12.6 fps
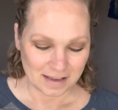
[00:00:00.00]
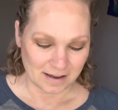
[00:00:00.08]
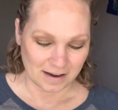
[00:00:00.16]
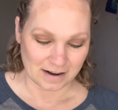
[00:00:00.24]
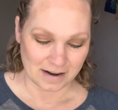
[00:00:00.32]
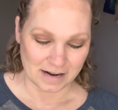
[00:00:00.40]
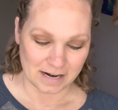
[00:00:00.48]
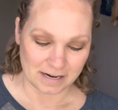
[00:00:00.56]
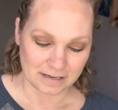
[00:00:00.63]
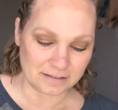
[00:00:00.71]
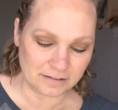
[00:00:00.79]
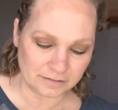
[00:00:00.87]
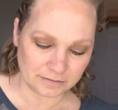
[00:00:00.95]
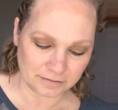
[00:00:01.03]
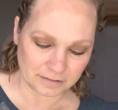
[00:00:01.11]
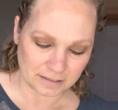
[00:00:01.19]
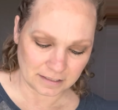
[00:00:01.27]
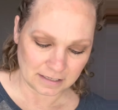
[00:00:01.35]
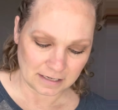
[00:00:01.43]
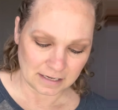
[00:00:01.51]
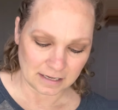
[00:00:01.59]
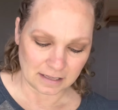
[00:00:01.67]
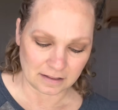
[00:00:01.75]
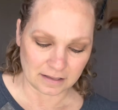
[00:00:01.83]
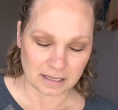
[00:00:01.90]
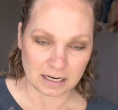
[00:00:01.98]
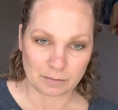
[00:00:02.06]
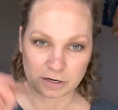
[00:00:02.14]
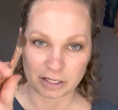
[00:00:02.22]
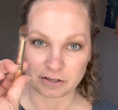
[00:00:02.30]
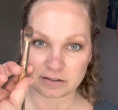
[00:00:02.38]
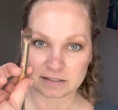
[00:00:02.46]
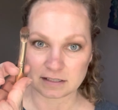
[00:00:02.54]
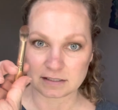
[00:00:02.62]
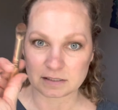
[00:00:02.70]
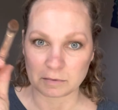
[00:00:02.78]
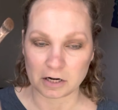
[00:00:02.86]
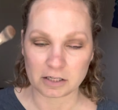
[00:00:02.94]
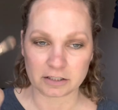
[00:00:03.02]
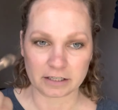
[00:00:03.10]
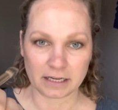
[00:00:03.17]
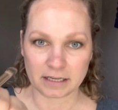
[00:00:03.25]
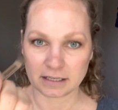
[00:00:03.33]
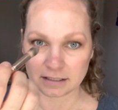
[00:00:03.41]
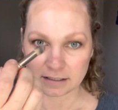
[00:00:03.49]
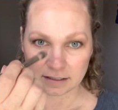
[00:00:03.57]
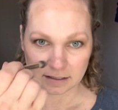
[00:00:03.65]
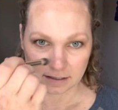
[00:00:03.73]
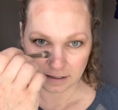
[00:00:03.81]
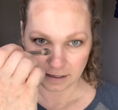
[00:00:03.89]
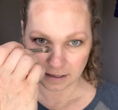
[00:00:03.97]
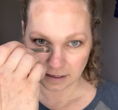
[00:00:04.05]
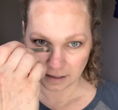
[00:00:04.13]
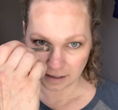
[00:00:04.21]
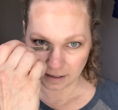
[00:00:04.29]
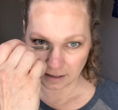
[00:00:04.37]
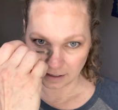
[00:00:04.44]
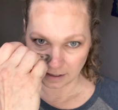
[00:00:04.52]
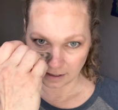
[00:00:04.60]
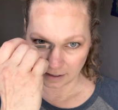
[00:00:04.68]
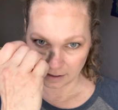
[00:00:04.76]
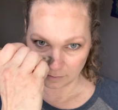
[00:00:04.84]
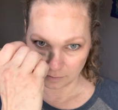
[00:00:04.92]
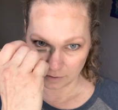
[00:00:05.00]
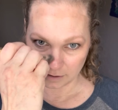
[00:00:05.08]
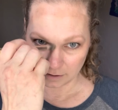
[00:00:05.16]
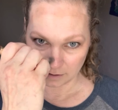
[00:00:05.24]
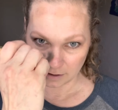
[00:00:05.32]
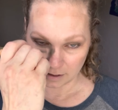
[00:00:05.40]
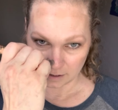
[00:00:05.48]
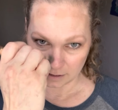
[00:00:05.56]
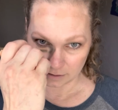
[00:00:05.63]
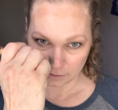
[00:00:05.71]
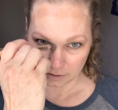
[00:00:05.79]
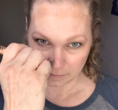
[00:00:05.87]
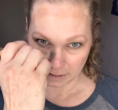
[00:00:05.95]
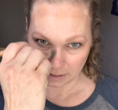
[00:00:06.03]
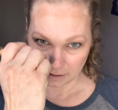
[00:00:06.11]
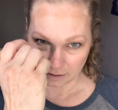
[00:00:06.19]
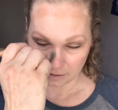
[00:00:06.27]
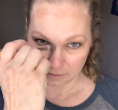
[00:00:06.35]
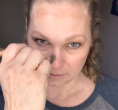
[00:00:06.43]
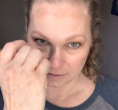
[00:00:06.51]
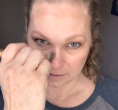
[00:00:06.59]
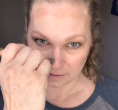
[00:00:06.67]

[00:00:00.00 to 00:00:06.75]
right. And then I'm going to use the smaller end and I will contour my nose.